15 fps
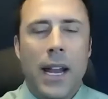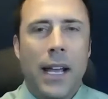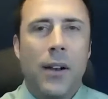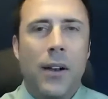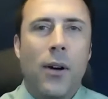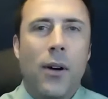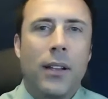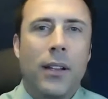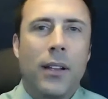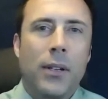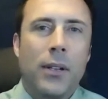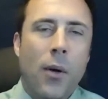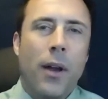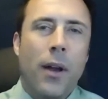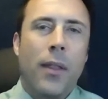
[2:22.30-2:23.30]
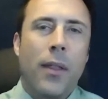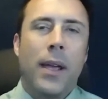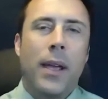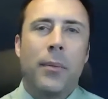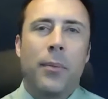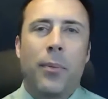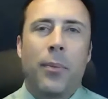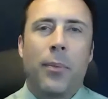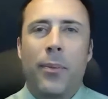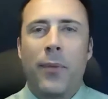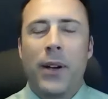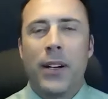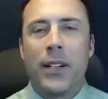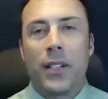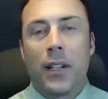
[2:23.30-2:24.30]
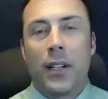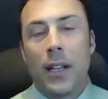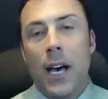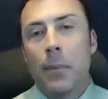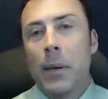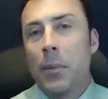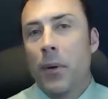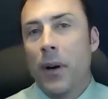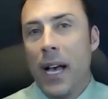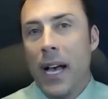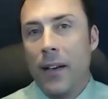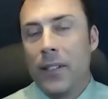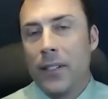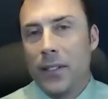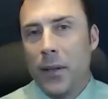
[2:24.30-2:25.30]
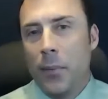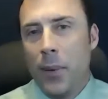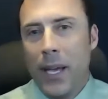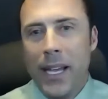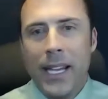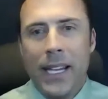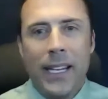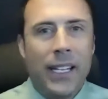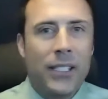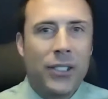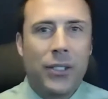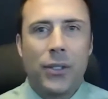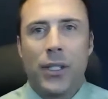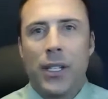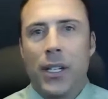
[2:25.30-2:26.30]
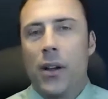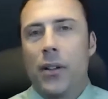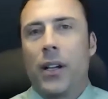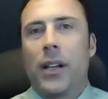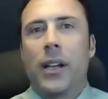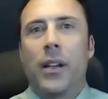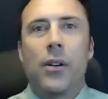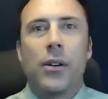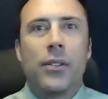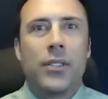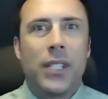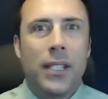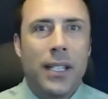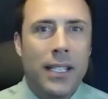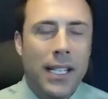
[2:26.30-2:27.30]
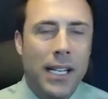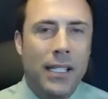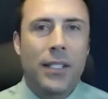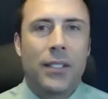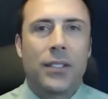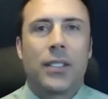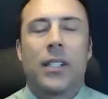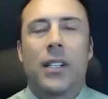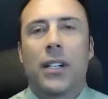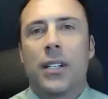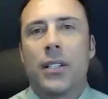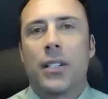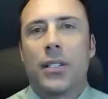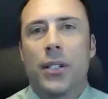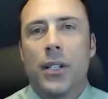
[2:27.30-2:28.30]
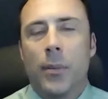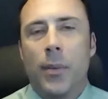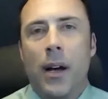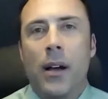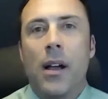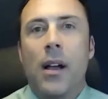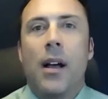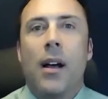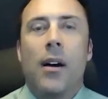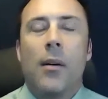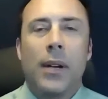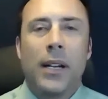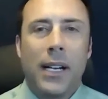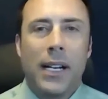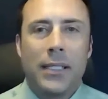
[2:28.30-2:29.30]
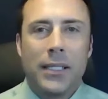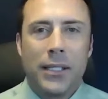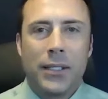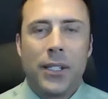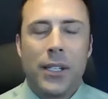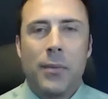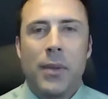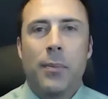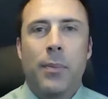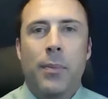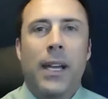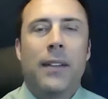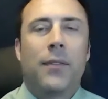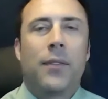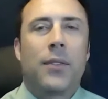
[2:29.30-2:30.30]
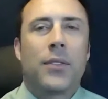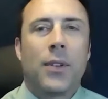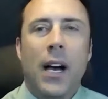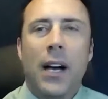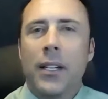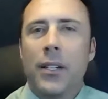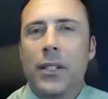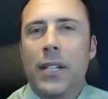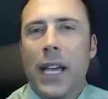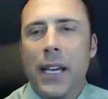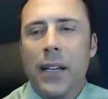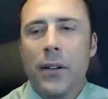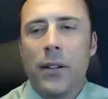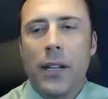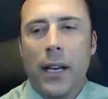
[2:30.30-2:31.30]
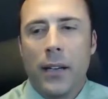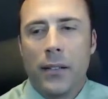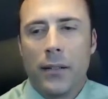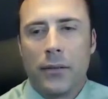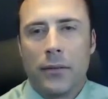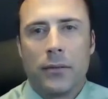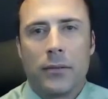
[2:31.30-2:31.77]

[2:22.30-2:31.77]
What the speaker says: that. I know, one of the main fears that a lot of people have is the pain issue. They're going to go to see the dentist and they're concerned about, oh my gosh, it's going to be painful. So how do you handle that?